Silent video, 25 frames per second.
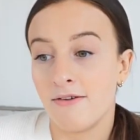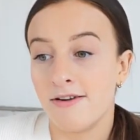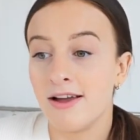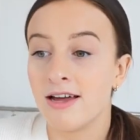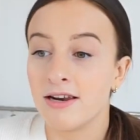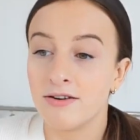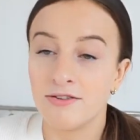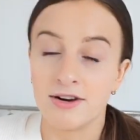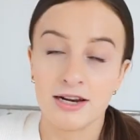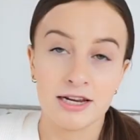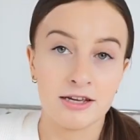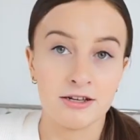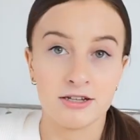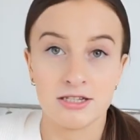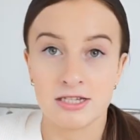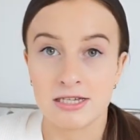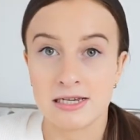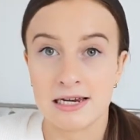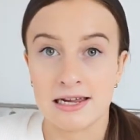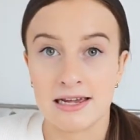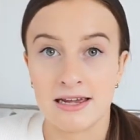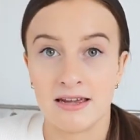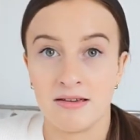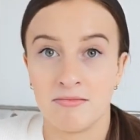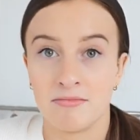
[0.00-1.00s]
had a really good
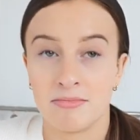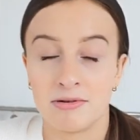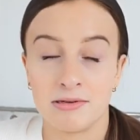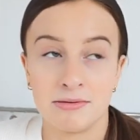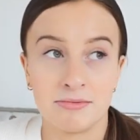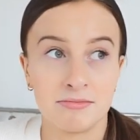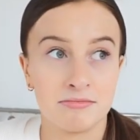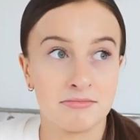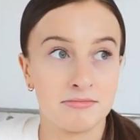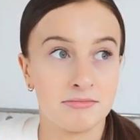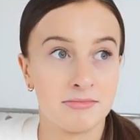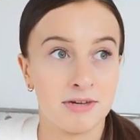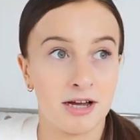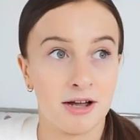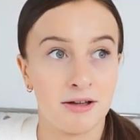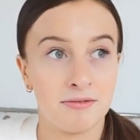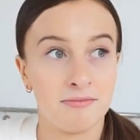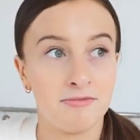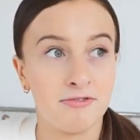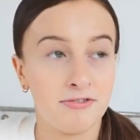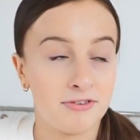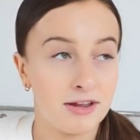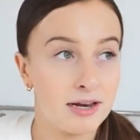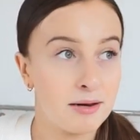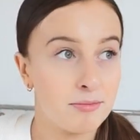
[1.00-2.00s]
sleep
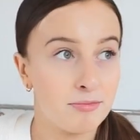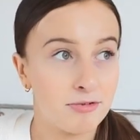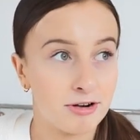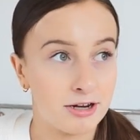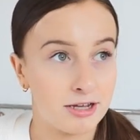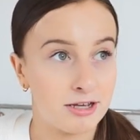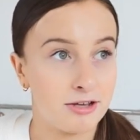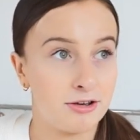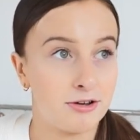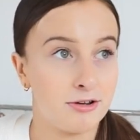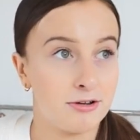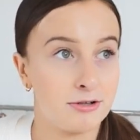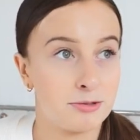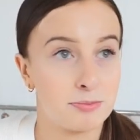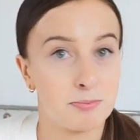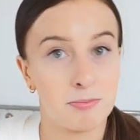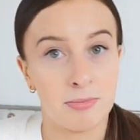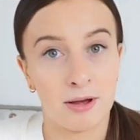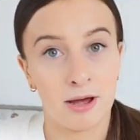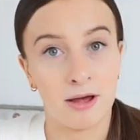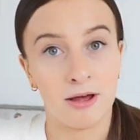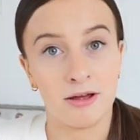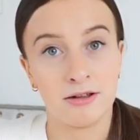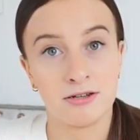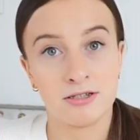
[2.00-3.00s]
I'm feeling pretty good
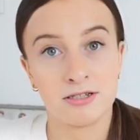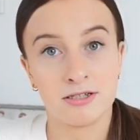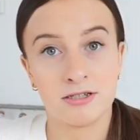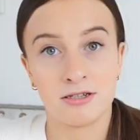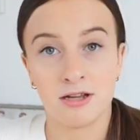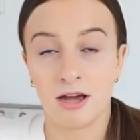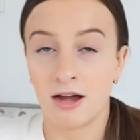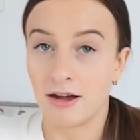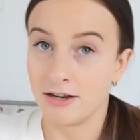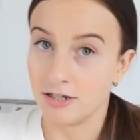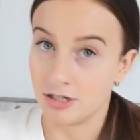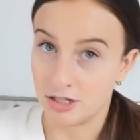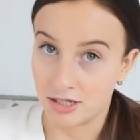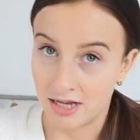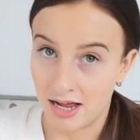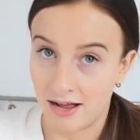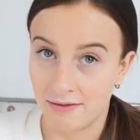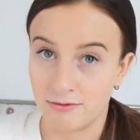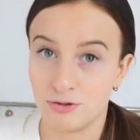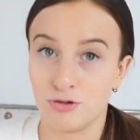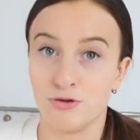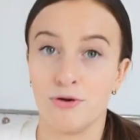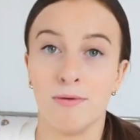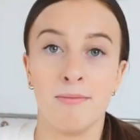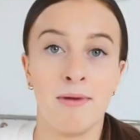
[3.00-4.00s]
but I just
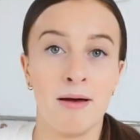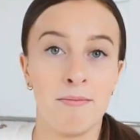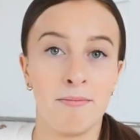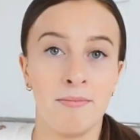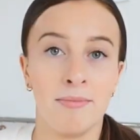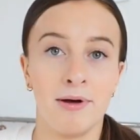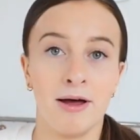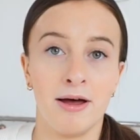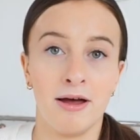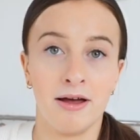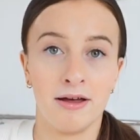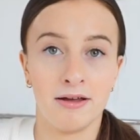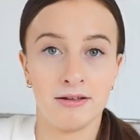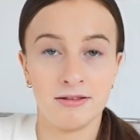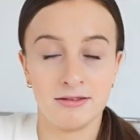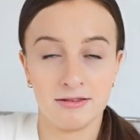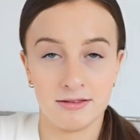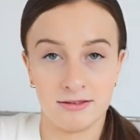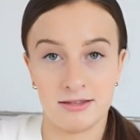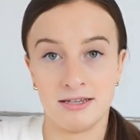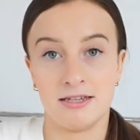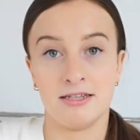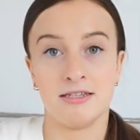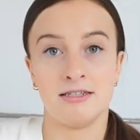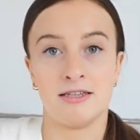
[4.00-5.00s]
have to remember
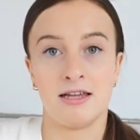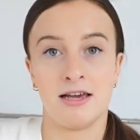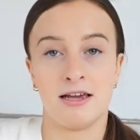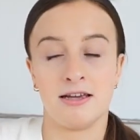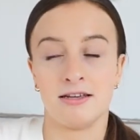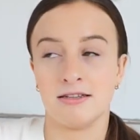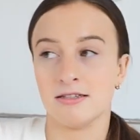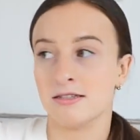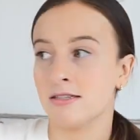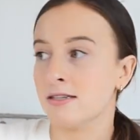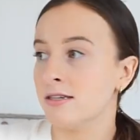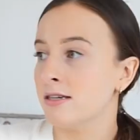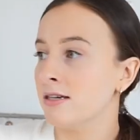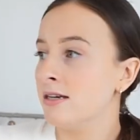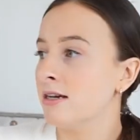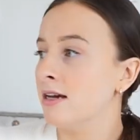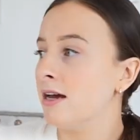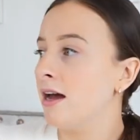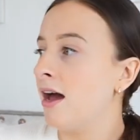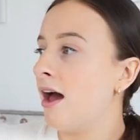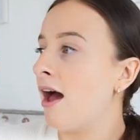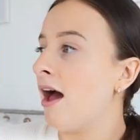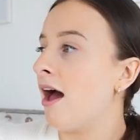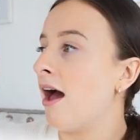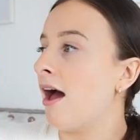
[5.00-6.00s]
these things
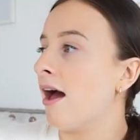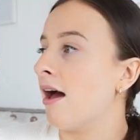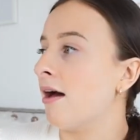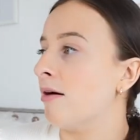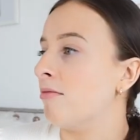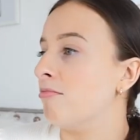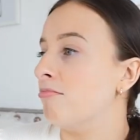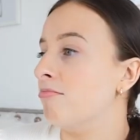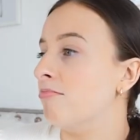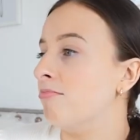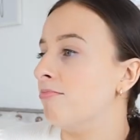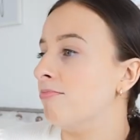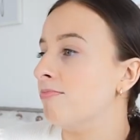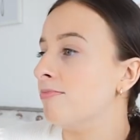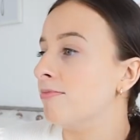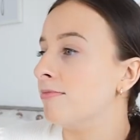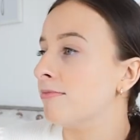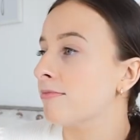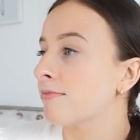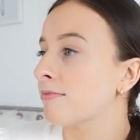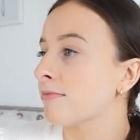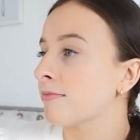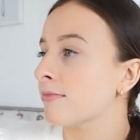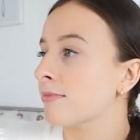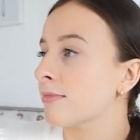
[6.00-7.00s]
um,
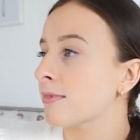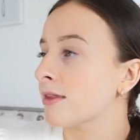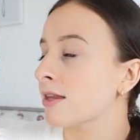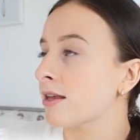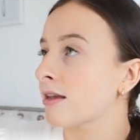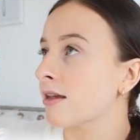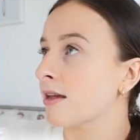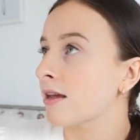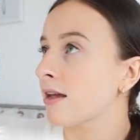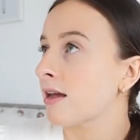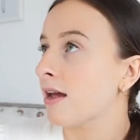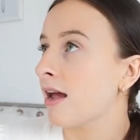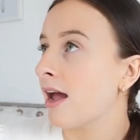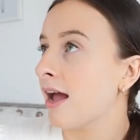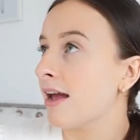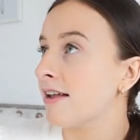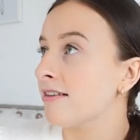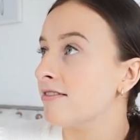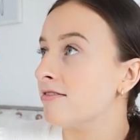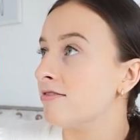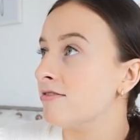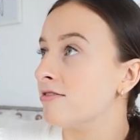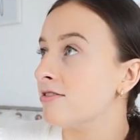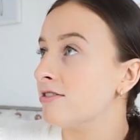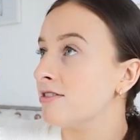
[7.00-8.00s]

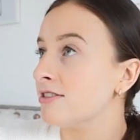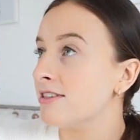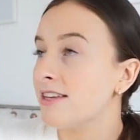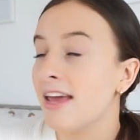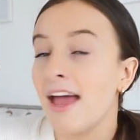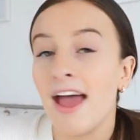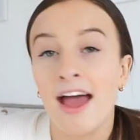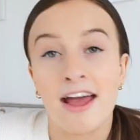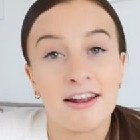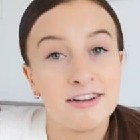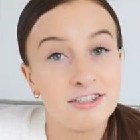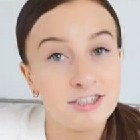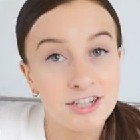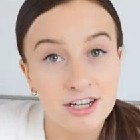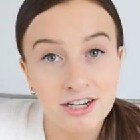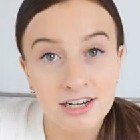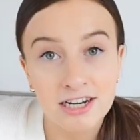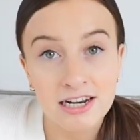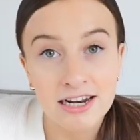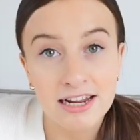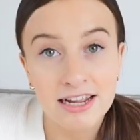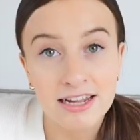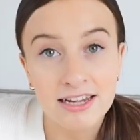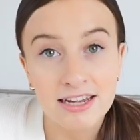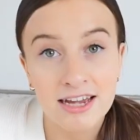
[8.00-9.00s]
and yeah,
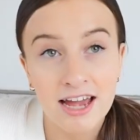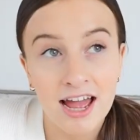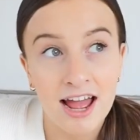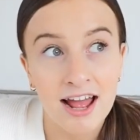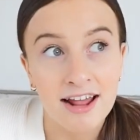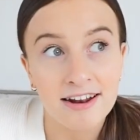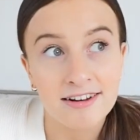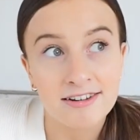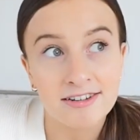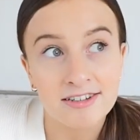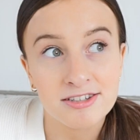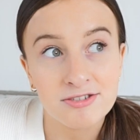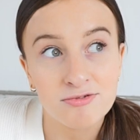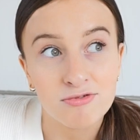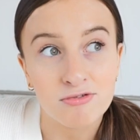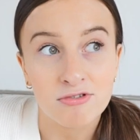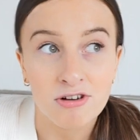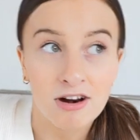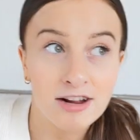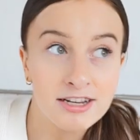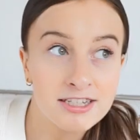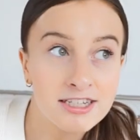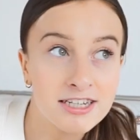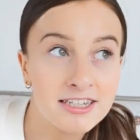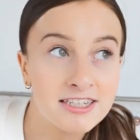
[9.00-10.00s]
journaling and
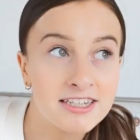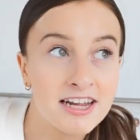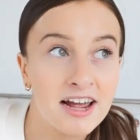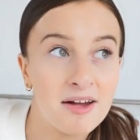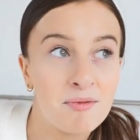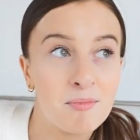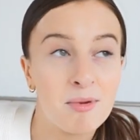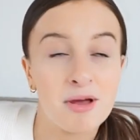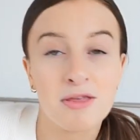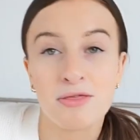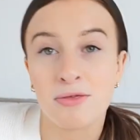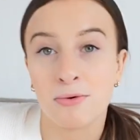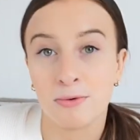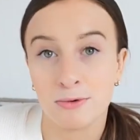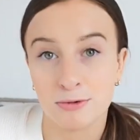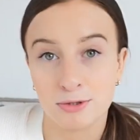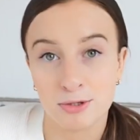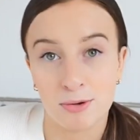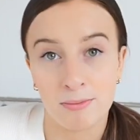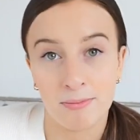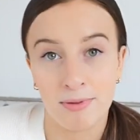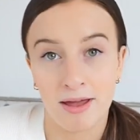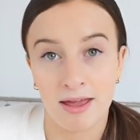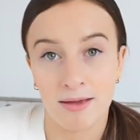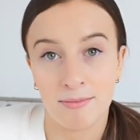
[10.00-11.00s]
writing down my
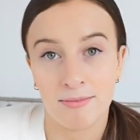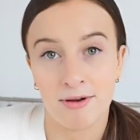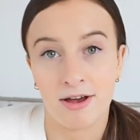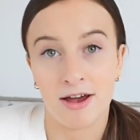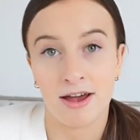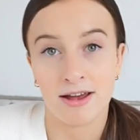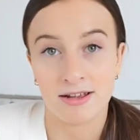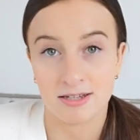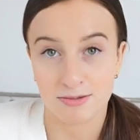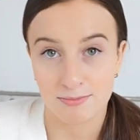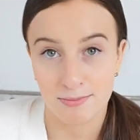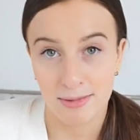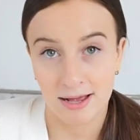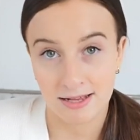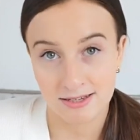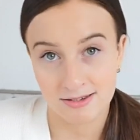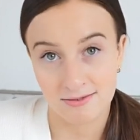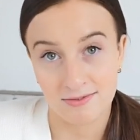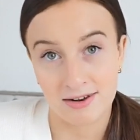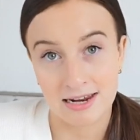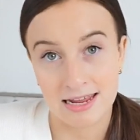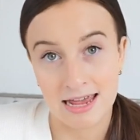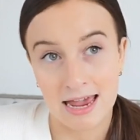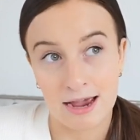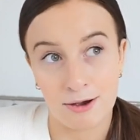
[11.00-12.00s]
thoughts on paper has
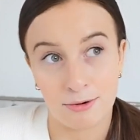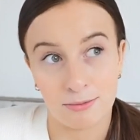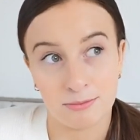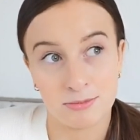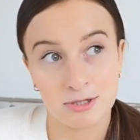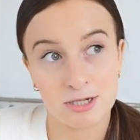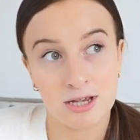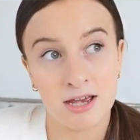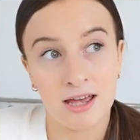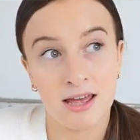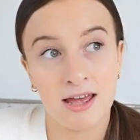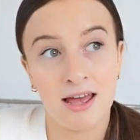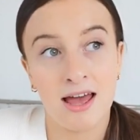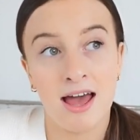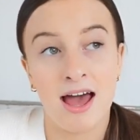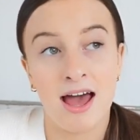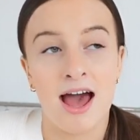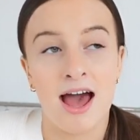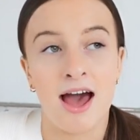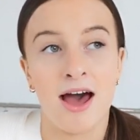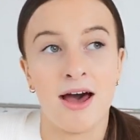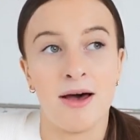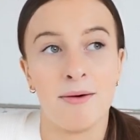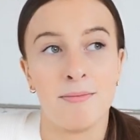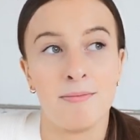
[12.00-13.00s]
massively helped.
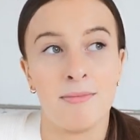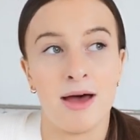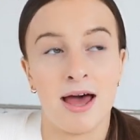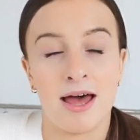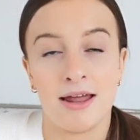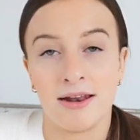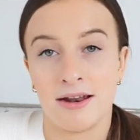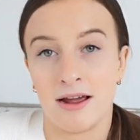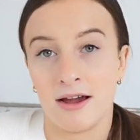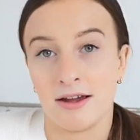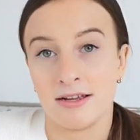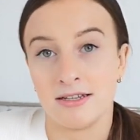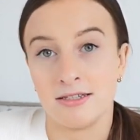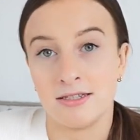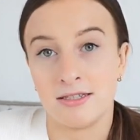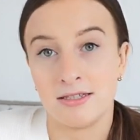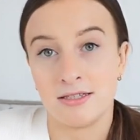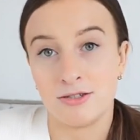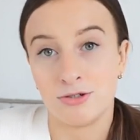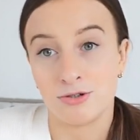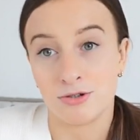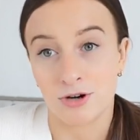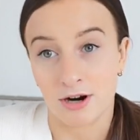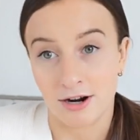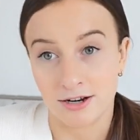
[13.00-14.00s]
Um, and I
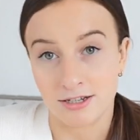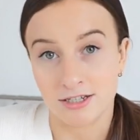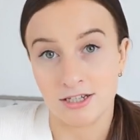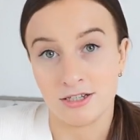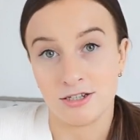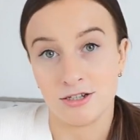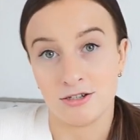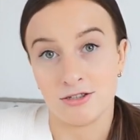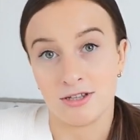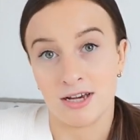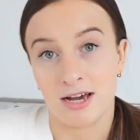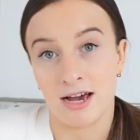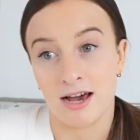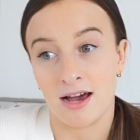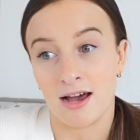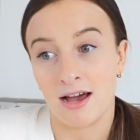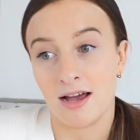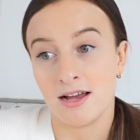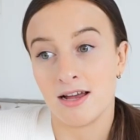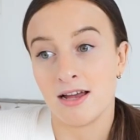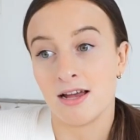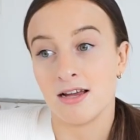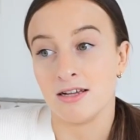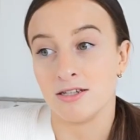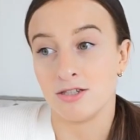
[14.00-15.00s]
try to do that
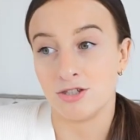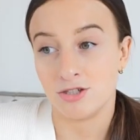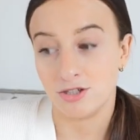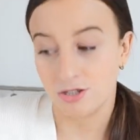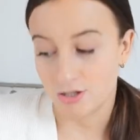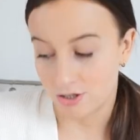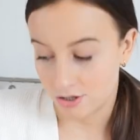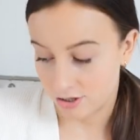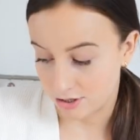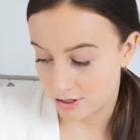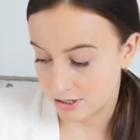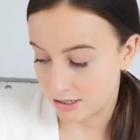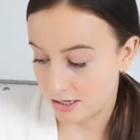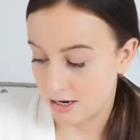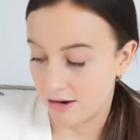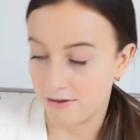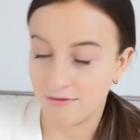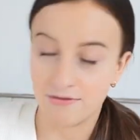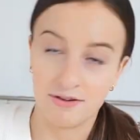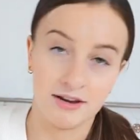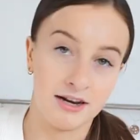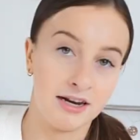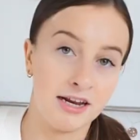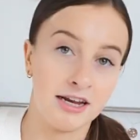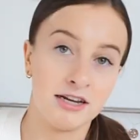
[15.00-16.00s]
as soon as
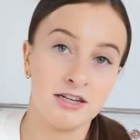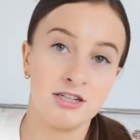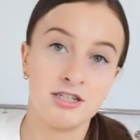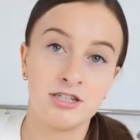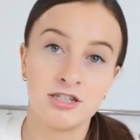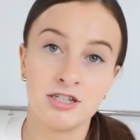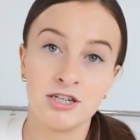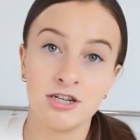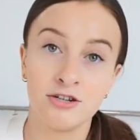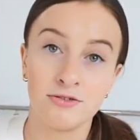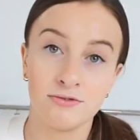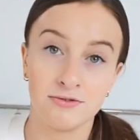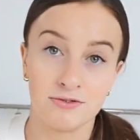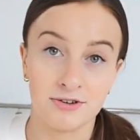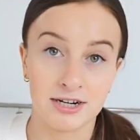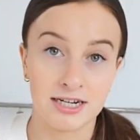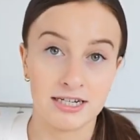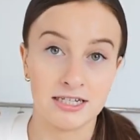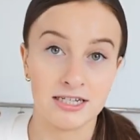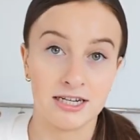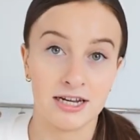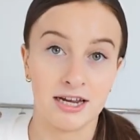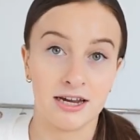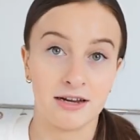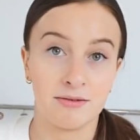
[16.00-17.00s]
I finished
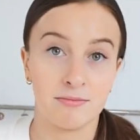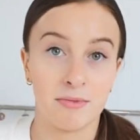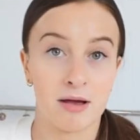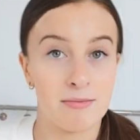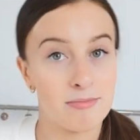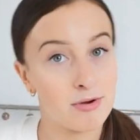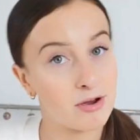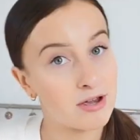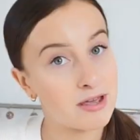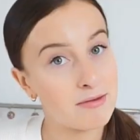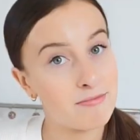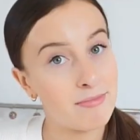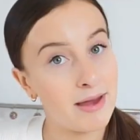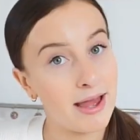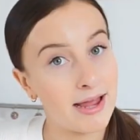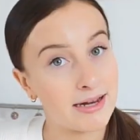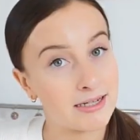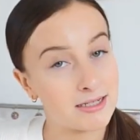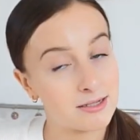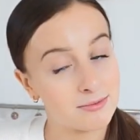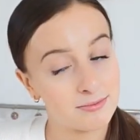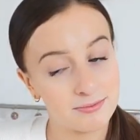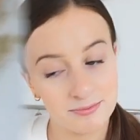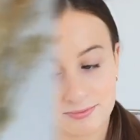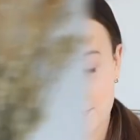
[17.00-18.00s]
reading my book in
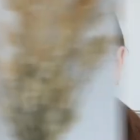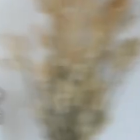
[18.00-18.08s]
bed.